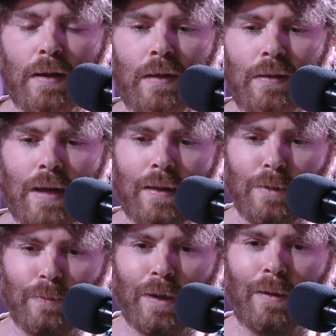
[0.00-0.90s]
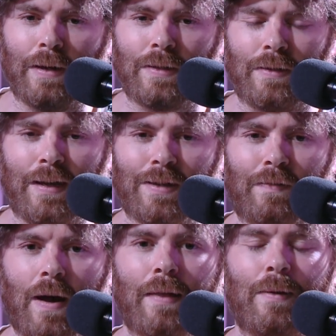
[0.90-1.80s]
I think, as a
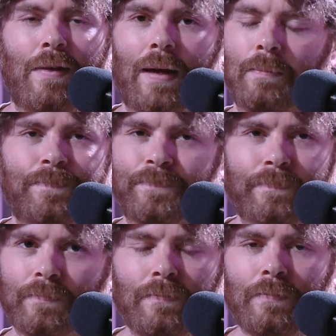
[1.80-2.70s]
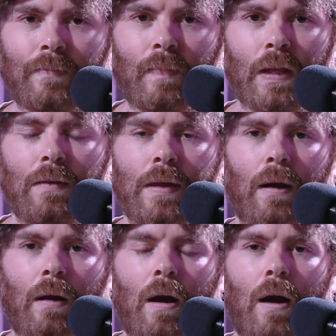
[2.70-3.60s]
father, that
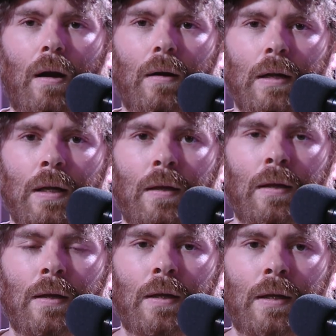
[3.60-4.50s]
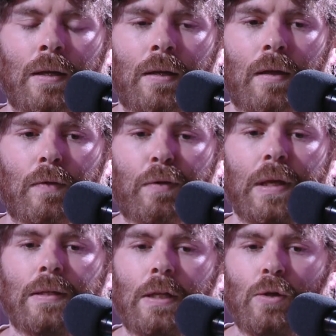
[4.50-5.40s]
there are
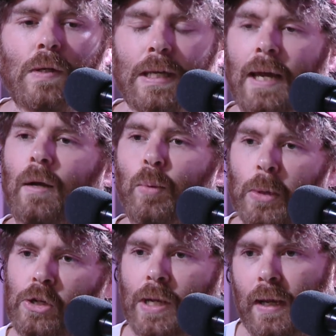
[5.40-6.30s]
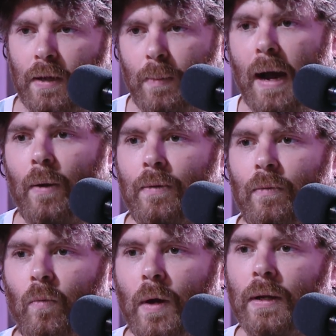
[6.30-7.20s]
things that you just can't appreciate about
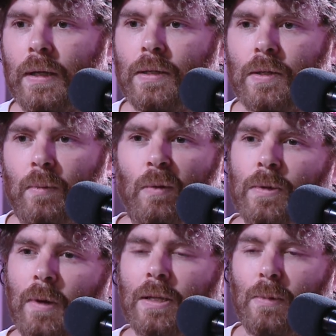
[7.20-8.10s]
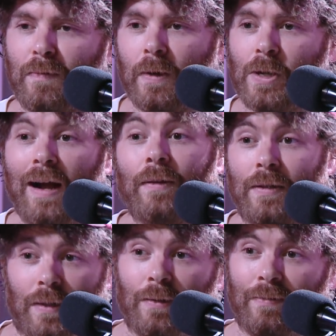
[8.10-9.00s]
what it is to be responsible for a child
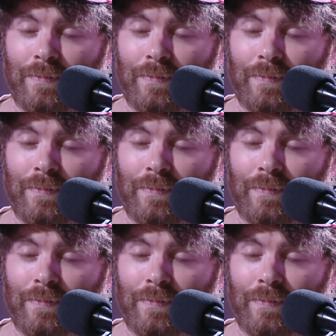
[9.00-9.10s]
until